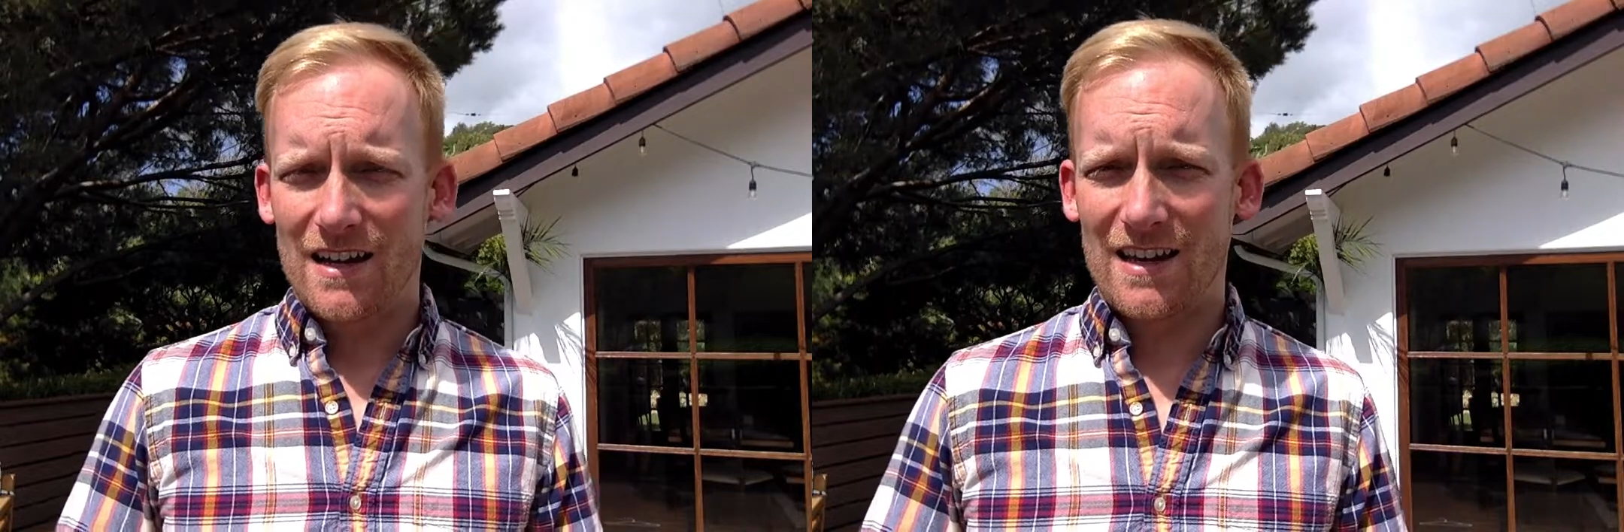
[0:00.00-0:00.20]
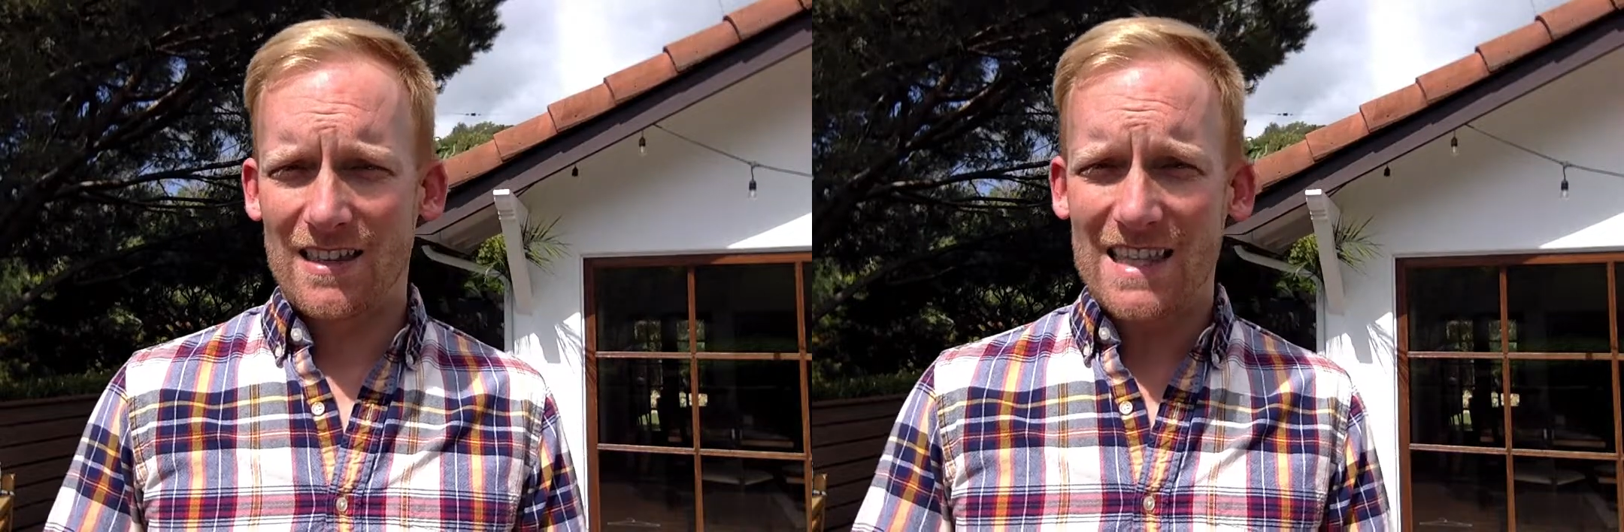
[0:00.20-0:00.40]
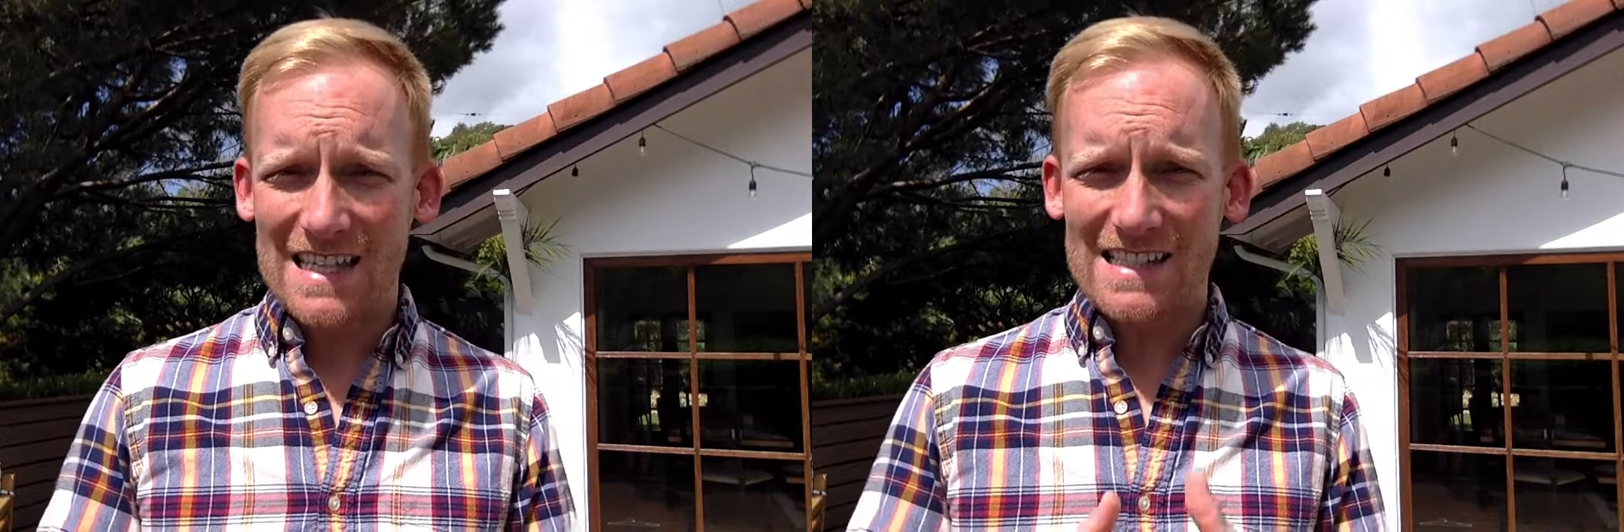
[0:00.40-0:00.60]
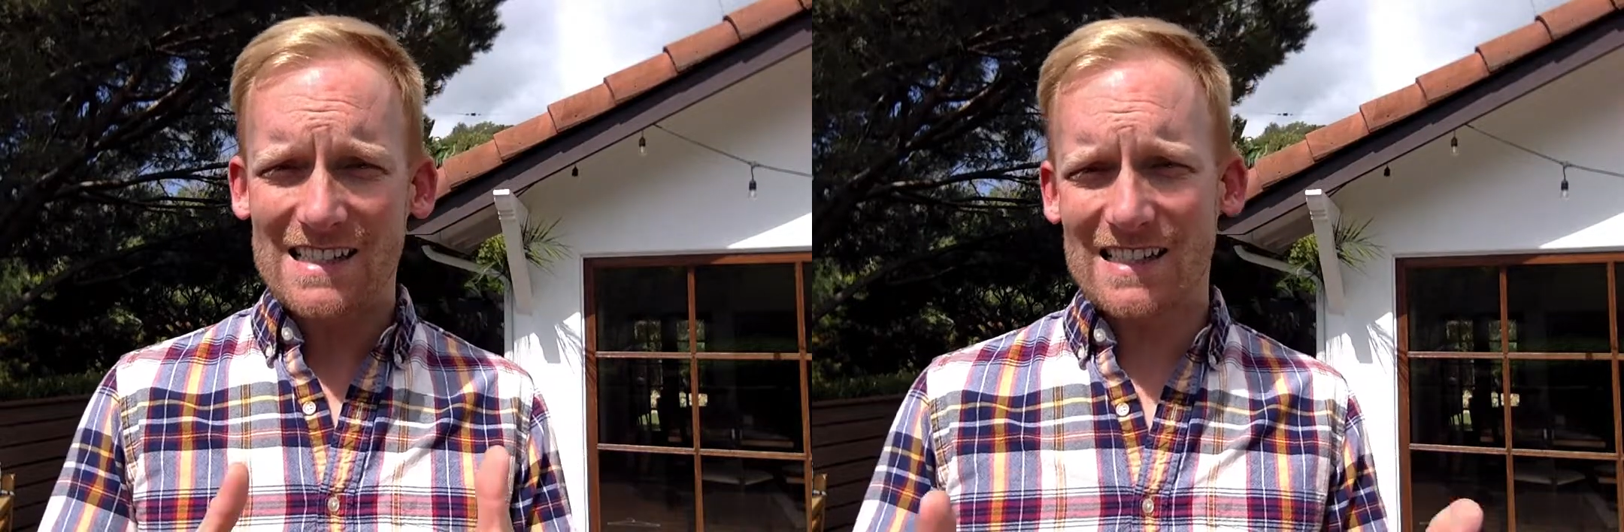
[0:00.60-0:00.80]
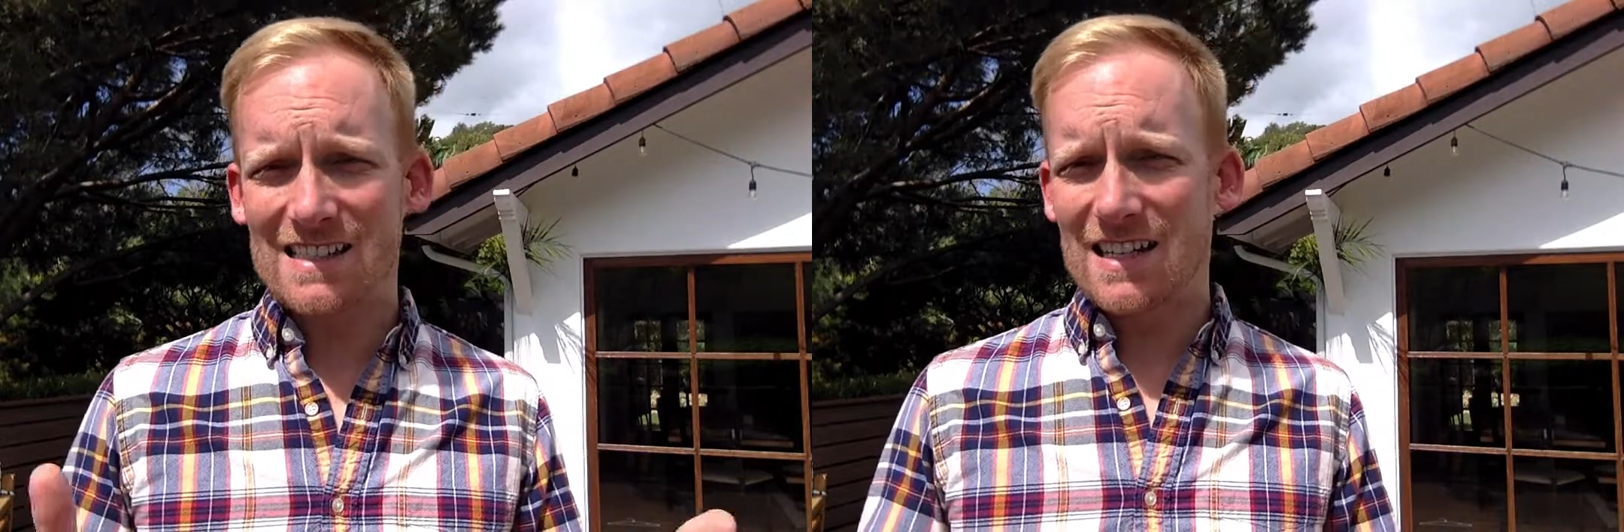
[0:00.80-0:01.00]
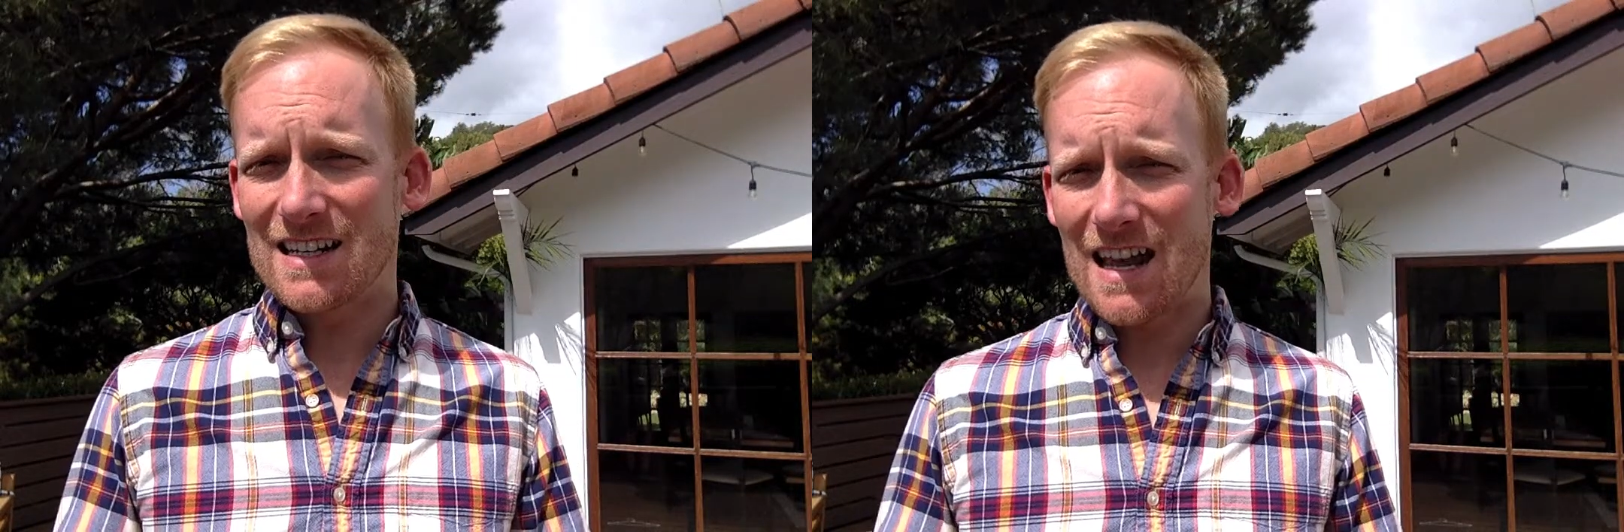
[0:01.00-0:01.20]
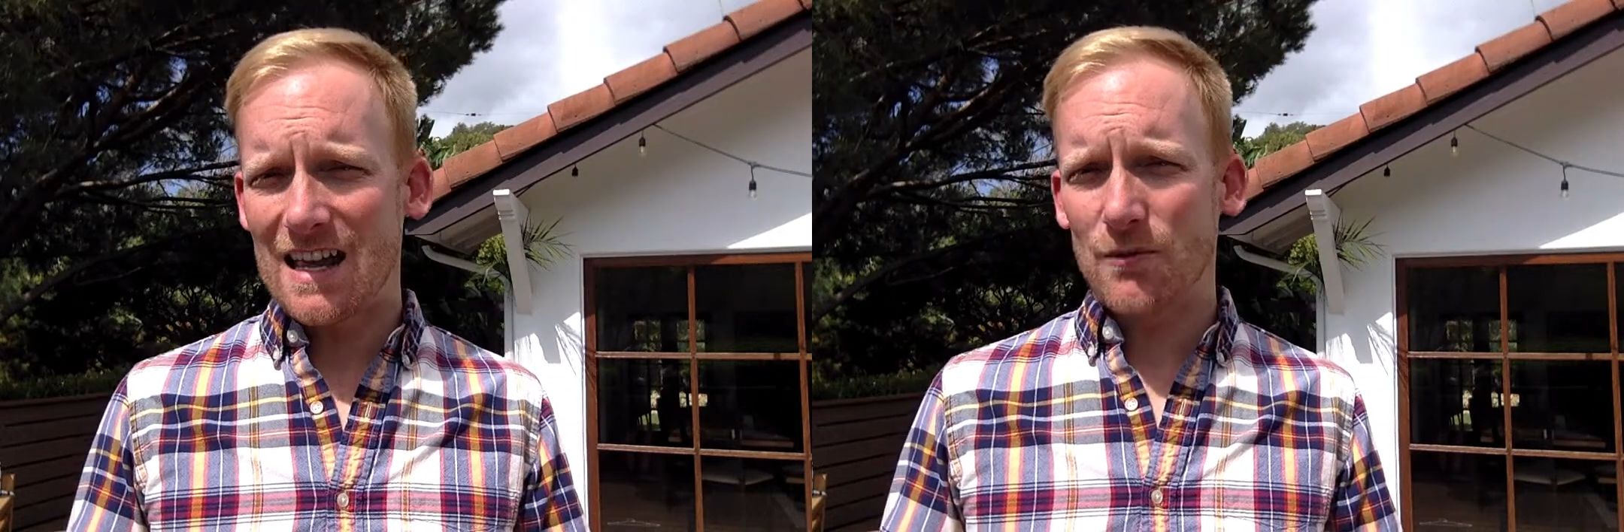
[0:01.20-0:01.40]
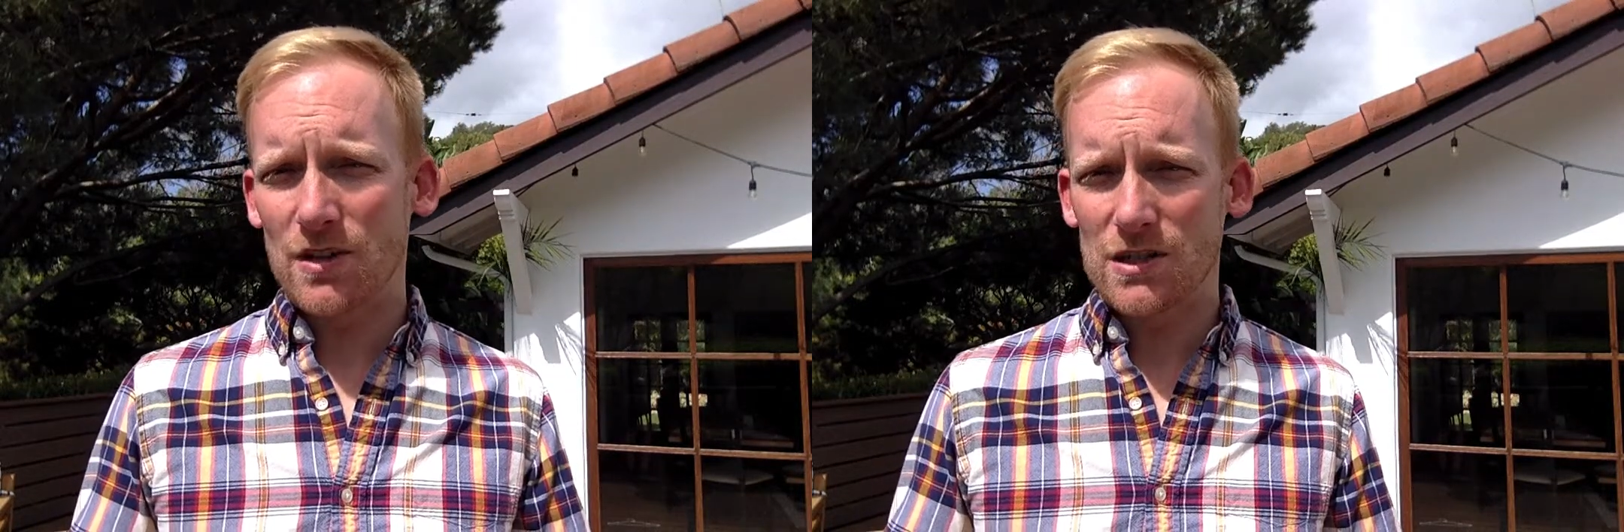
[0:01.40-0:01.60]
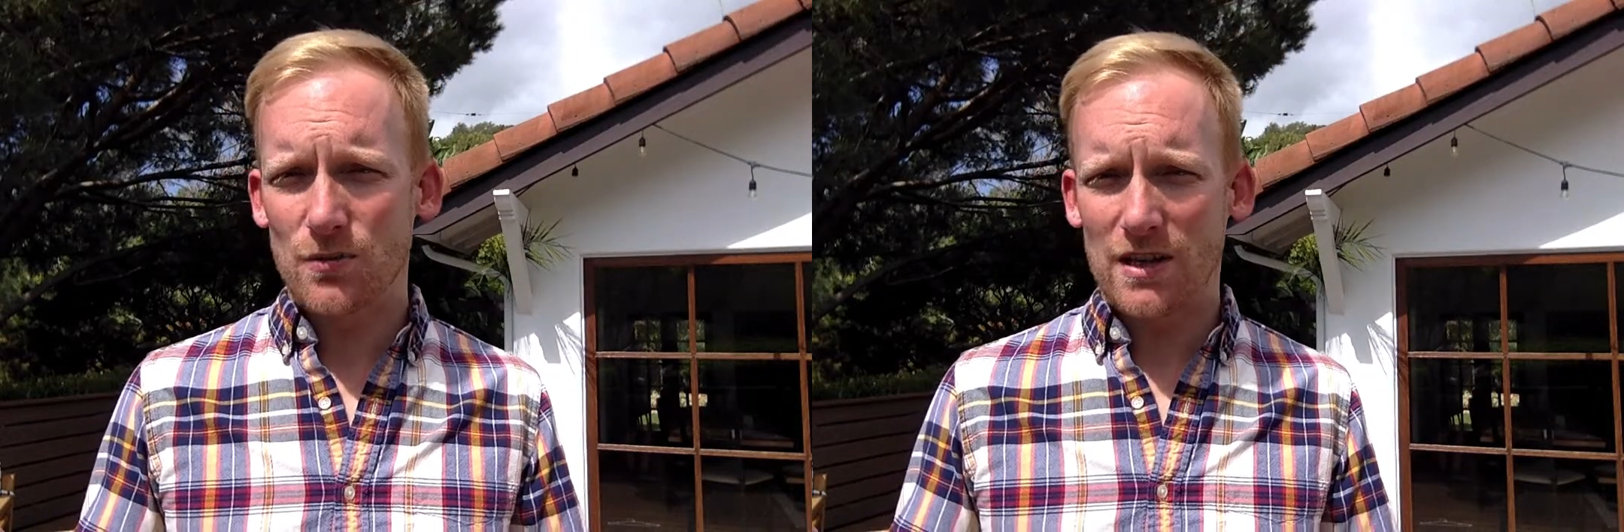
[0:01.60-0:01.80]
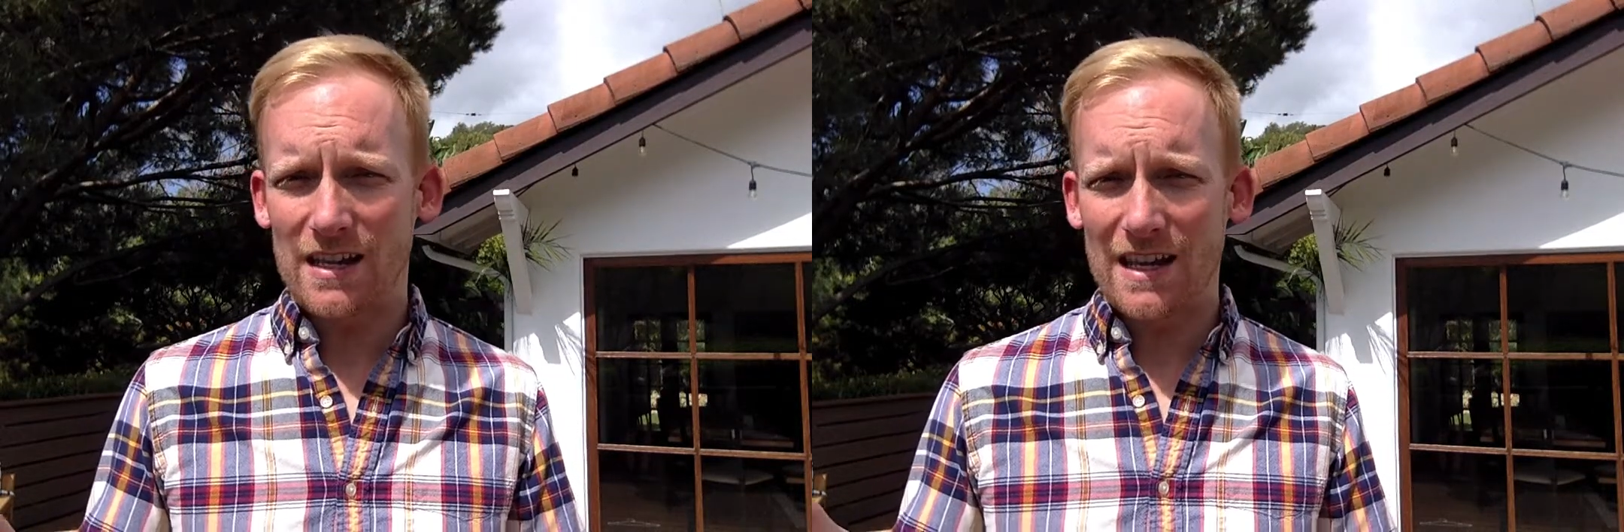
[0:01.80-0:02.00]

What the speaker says: This is the day in which we